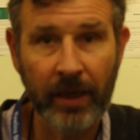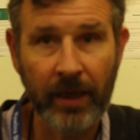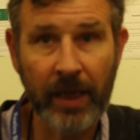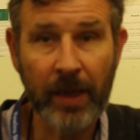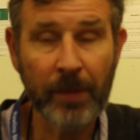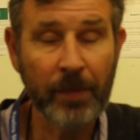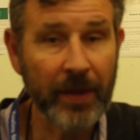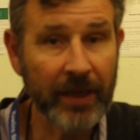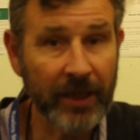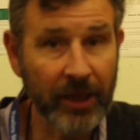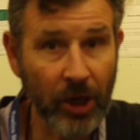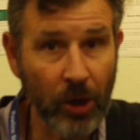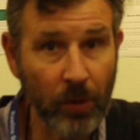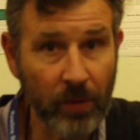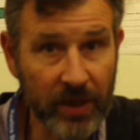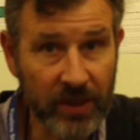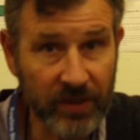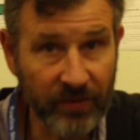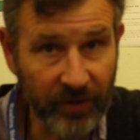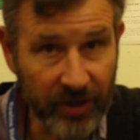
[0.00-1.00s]

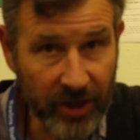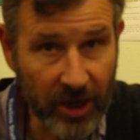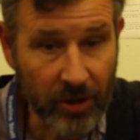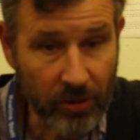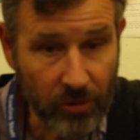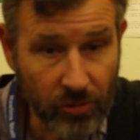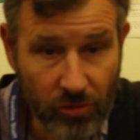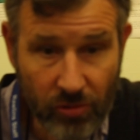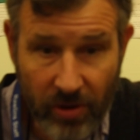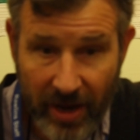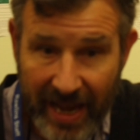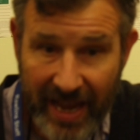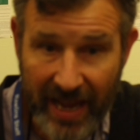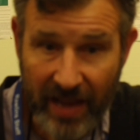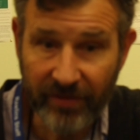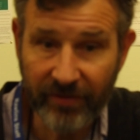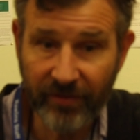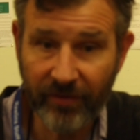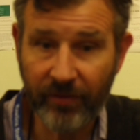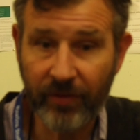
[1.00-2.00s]
EPQ is for you
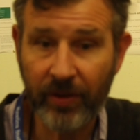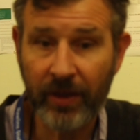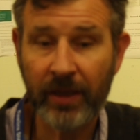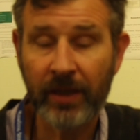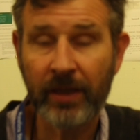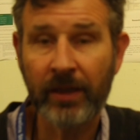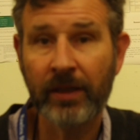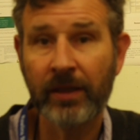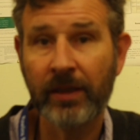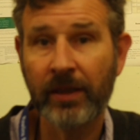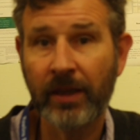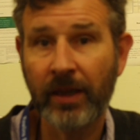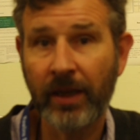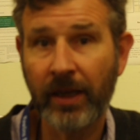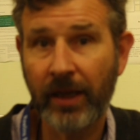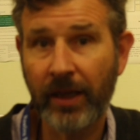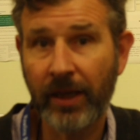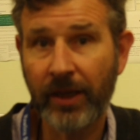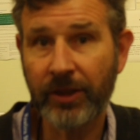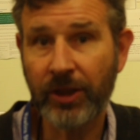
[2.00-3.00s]
if
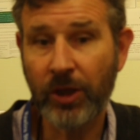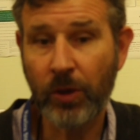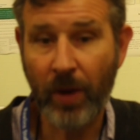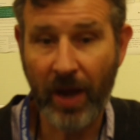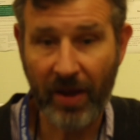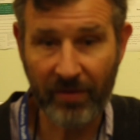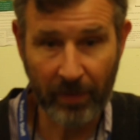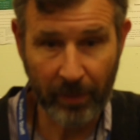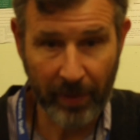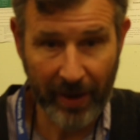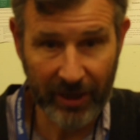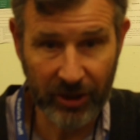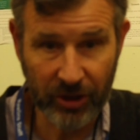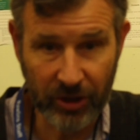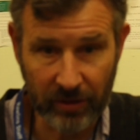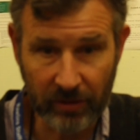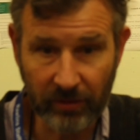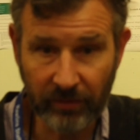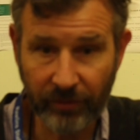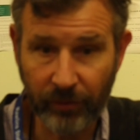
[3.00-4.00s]
you have a
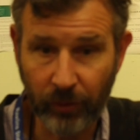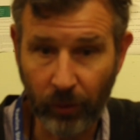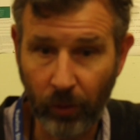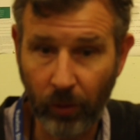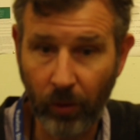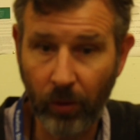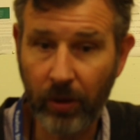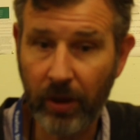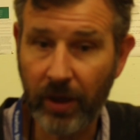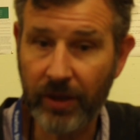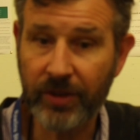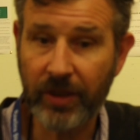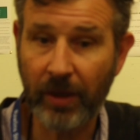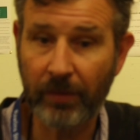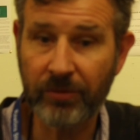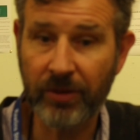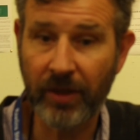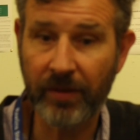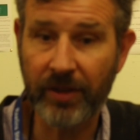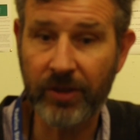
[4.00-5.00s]
passion for a
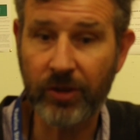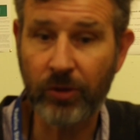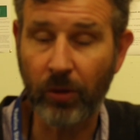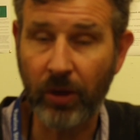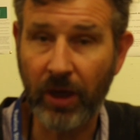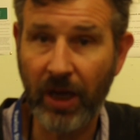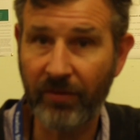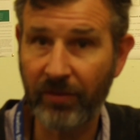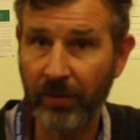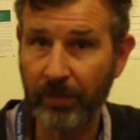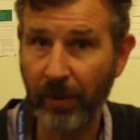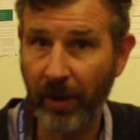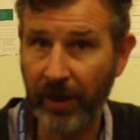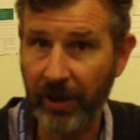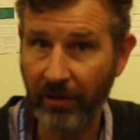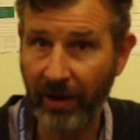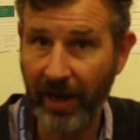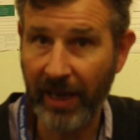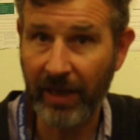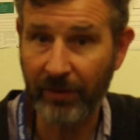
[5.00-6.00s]
subject that's not covered by
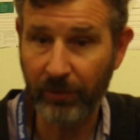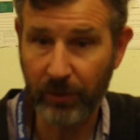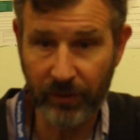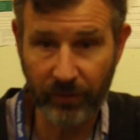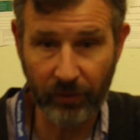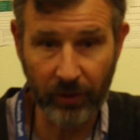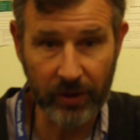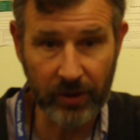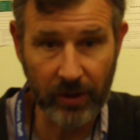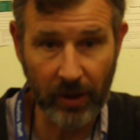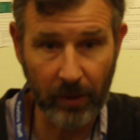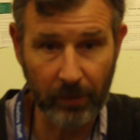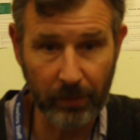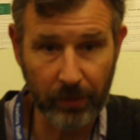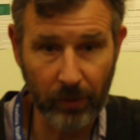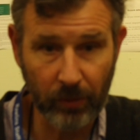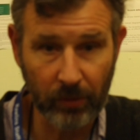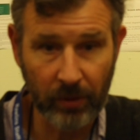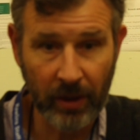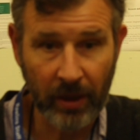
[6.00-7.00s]
your A-levels, for
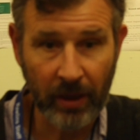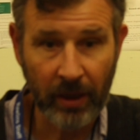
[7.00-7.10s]
example.